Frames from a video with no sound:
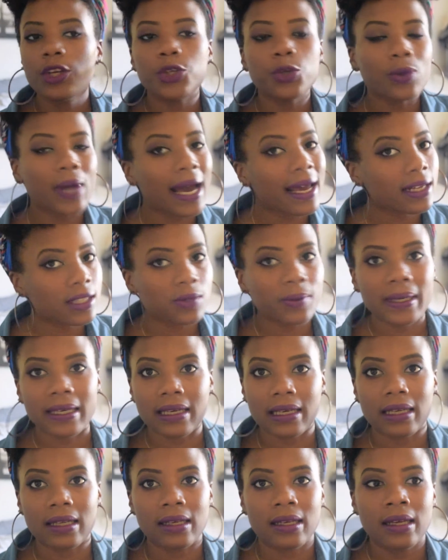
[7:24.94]
You got to
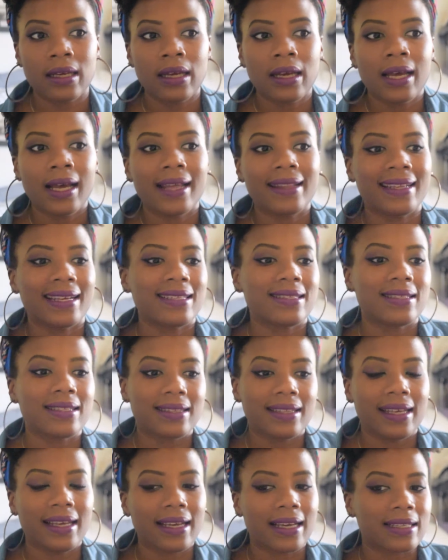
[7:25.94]
tweak it. And that's the
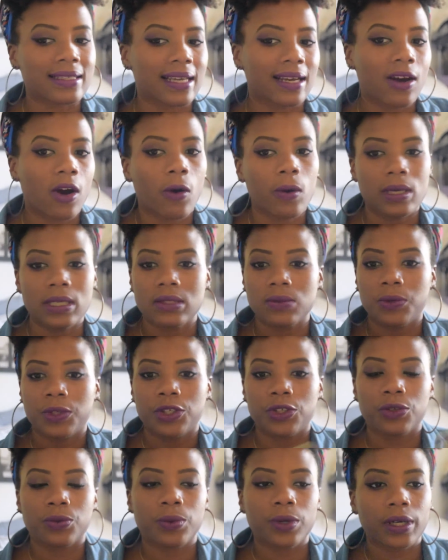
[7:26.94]
thing, is like always
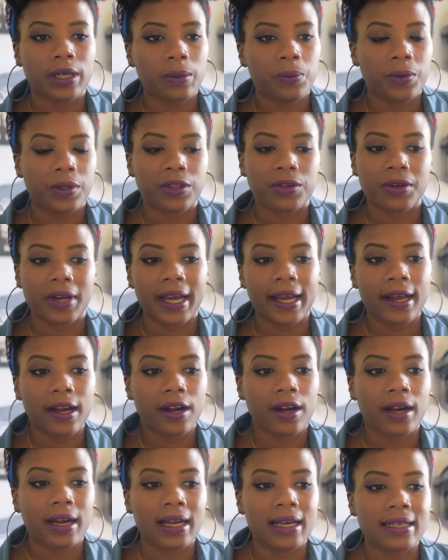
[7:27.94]
when you're working with your
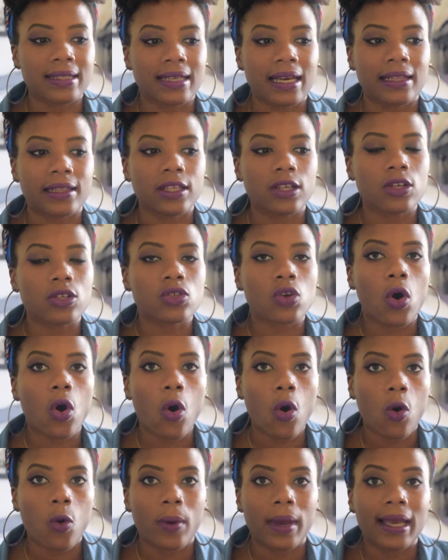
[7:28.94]
hair, is that there is
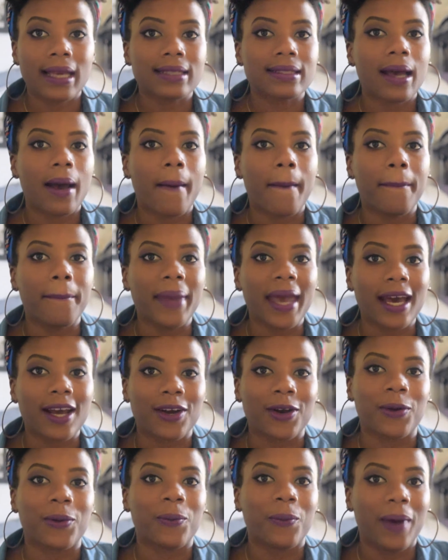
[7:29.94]
always a
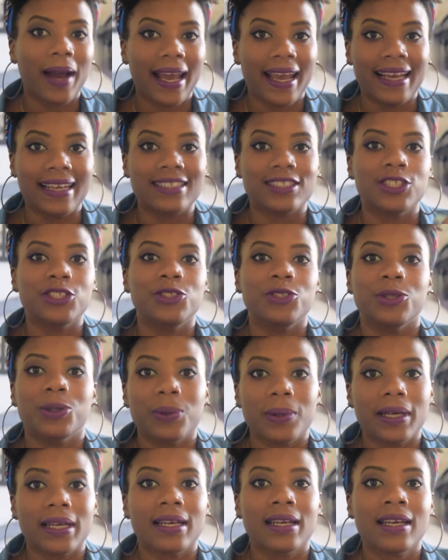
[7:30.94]
better way to
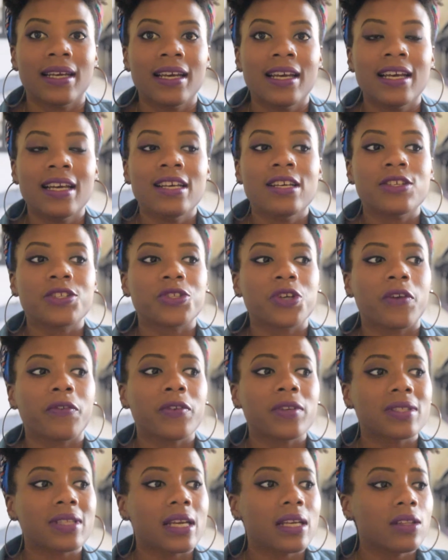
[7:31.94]
do it. So if
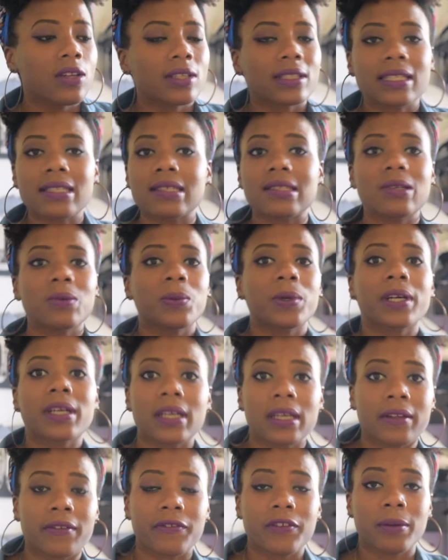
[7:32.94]
you say, look, this isn't
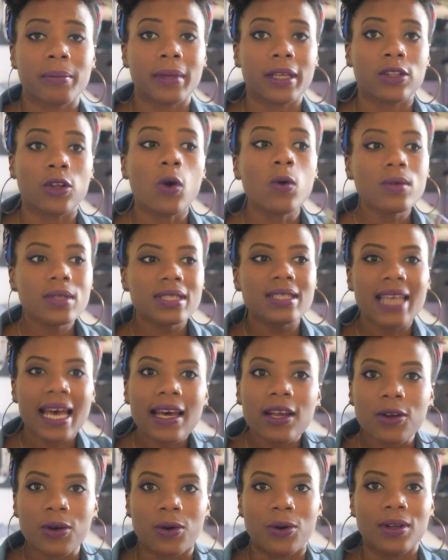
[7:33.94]
working for me, don't
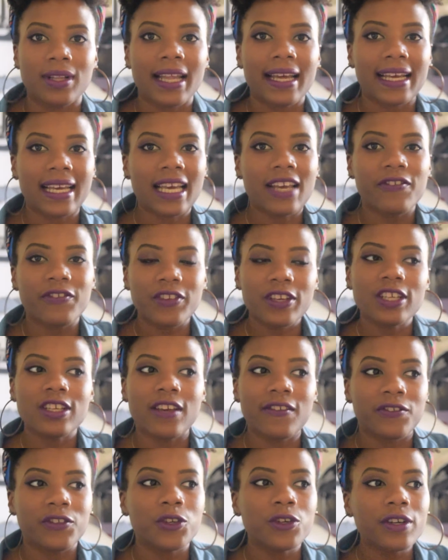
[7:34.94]
settle. Like if
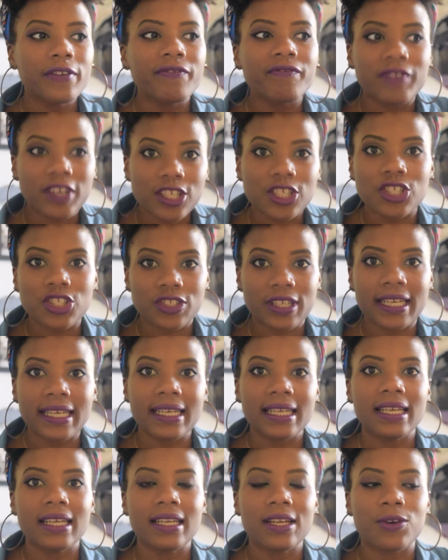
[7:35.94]
you're
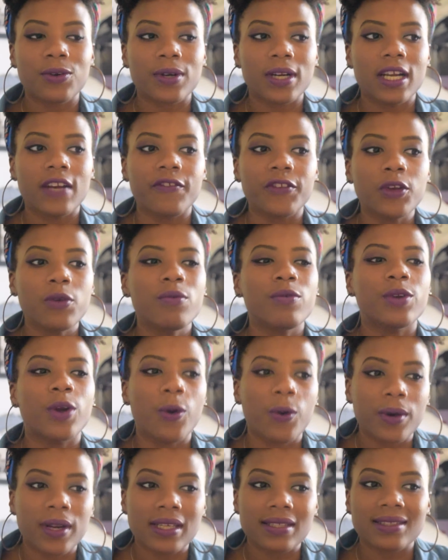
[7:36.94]
frustrated, or if you
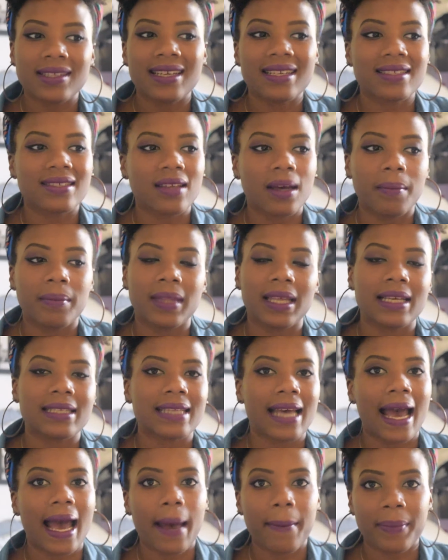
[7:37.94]
notice that
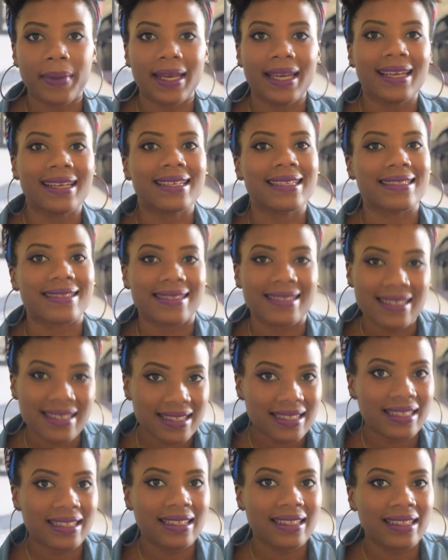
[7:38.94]
something's happening
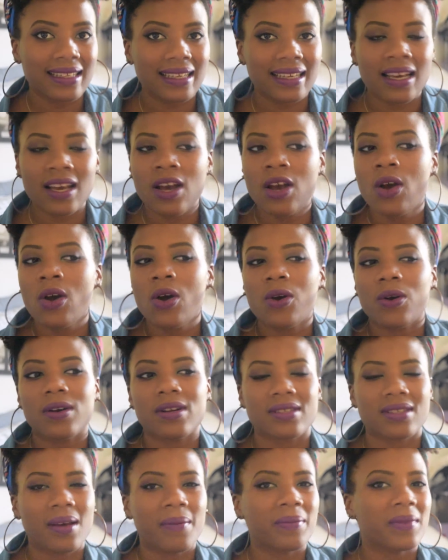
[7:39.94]
consistently
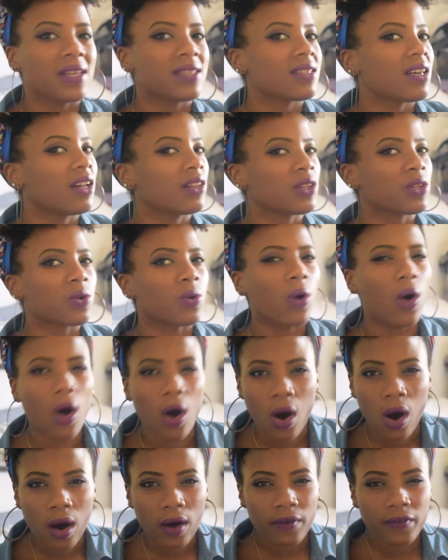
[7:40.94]
or something's a little
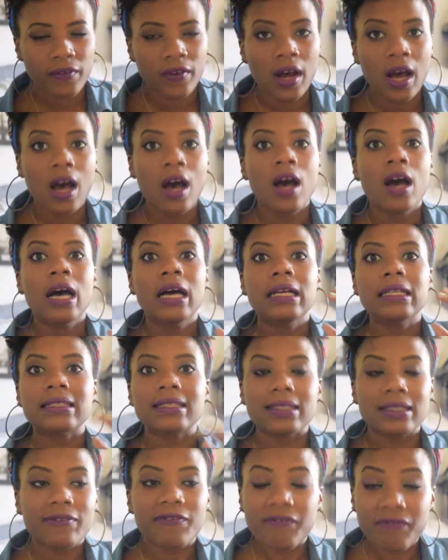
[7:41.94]
off,
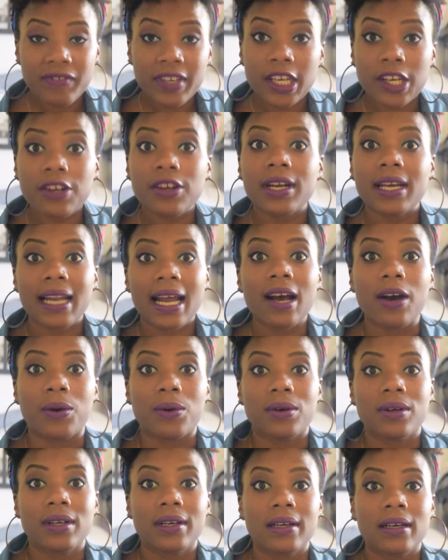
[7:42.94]
figure it
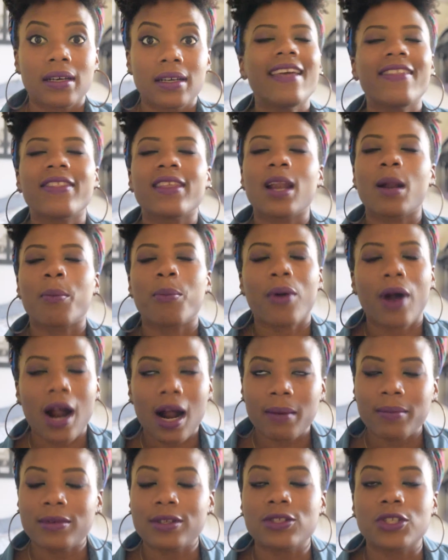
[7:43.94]
out. And then I
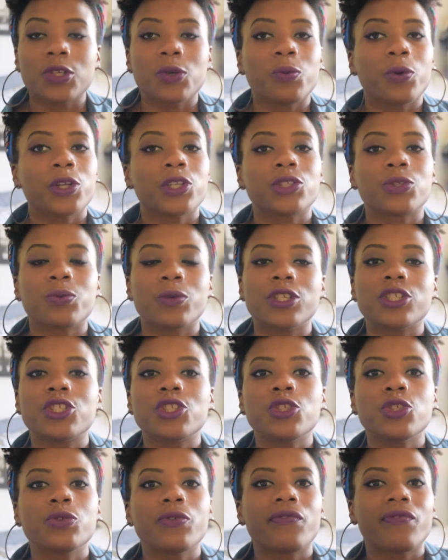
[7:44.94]
promise you, once
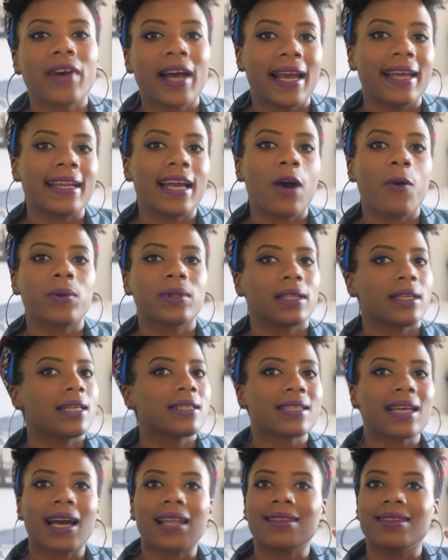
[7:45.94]
you find out what it
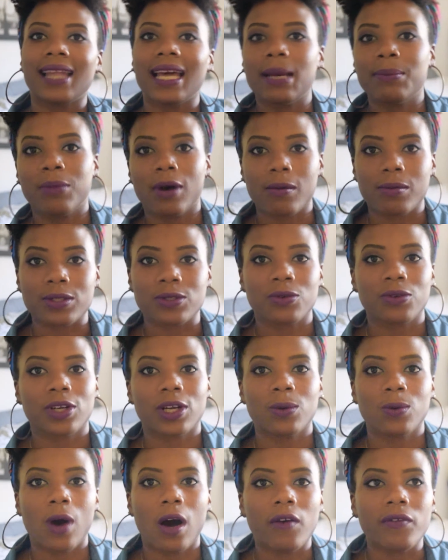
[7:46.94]
is, like a light bulb is going
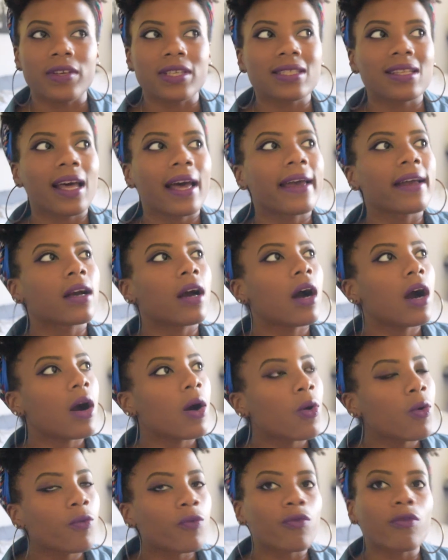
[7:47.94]
to go off. It's like,
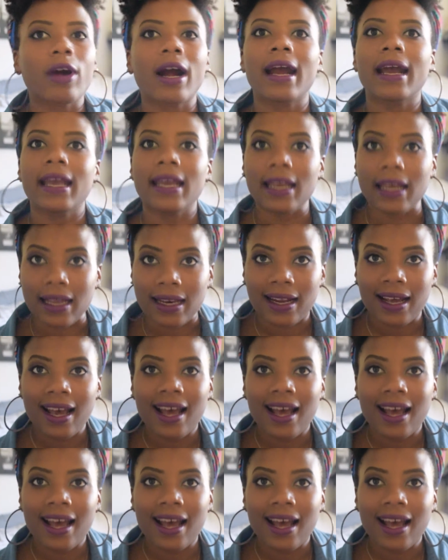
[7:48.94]
oh, right.